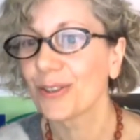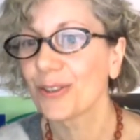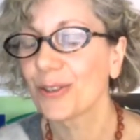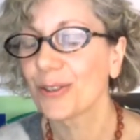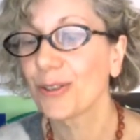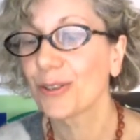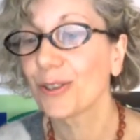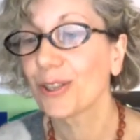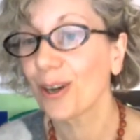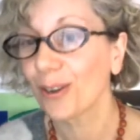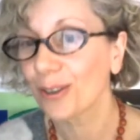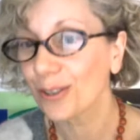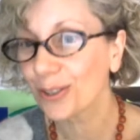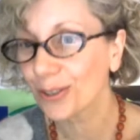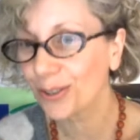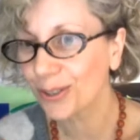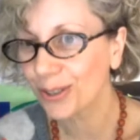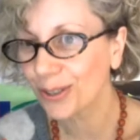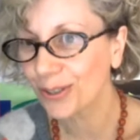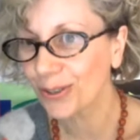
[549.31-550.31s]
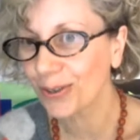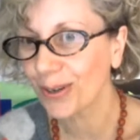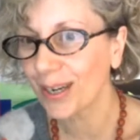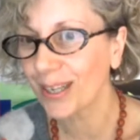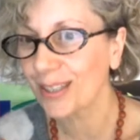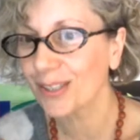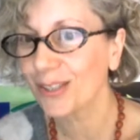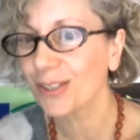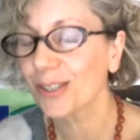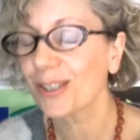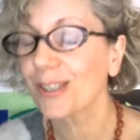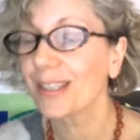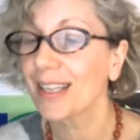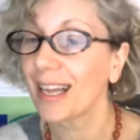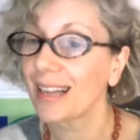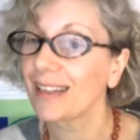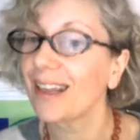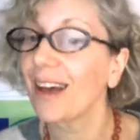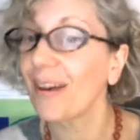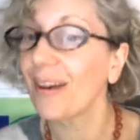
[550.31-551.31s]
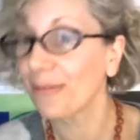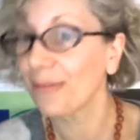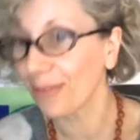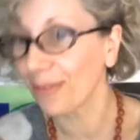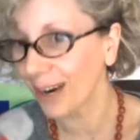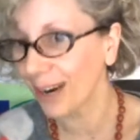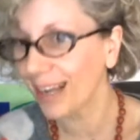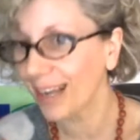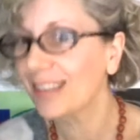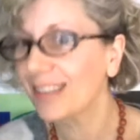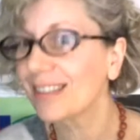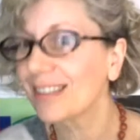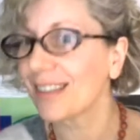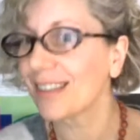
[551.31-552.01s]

to talk to strangers that are friends,